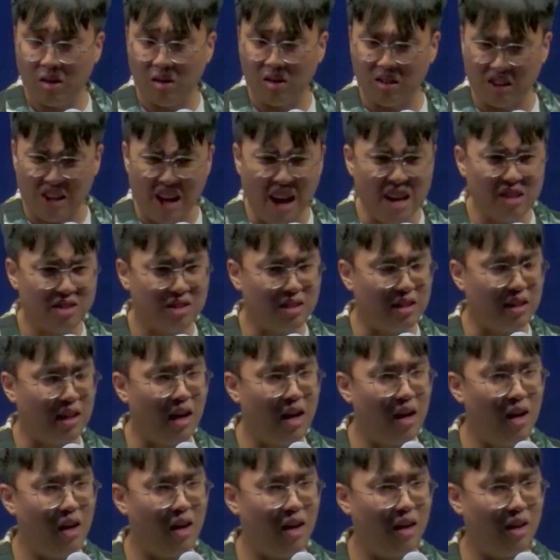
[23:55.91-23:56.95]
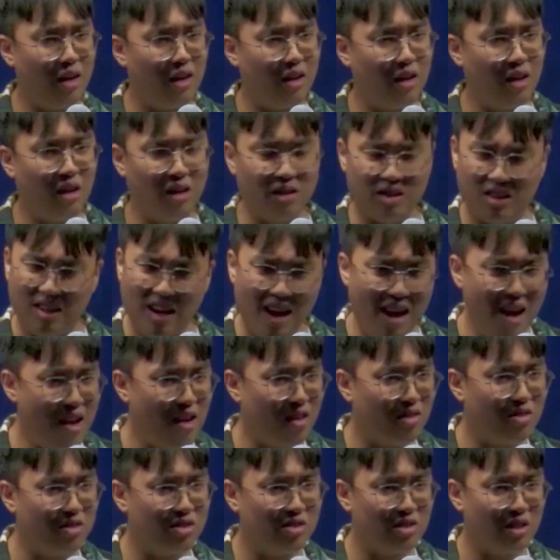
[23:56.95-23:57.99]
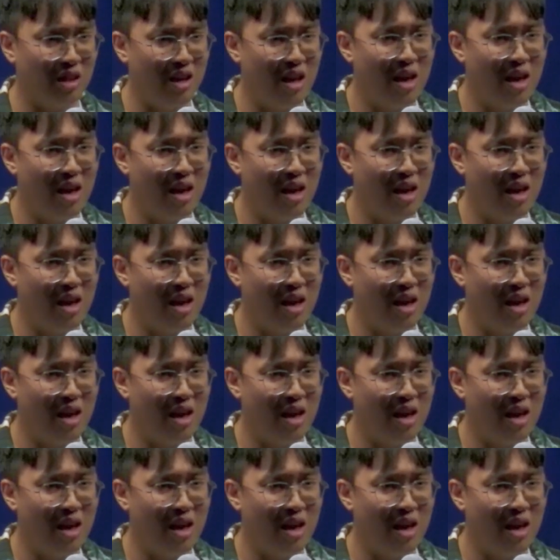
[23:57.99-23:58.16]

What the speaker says: Yes, they are. Yes.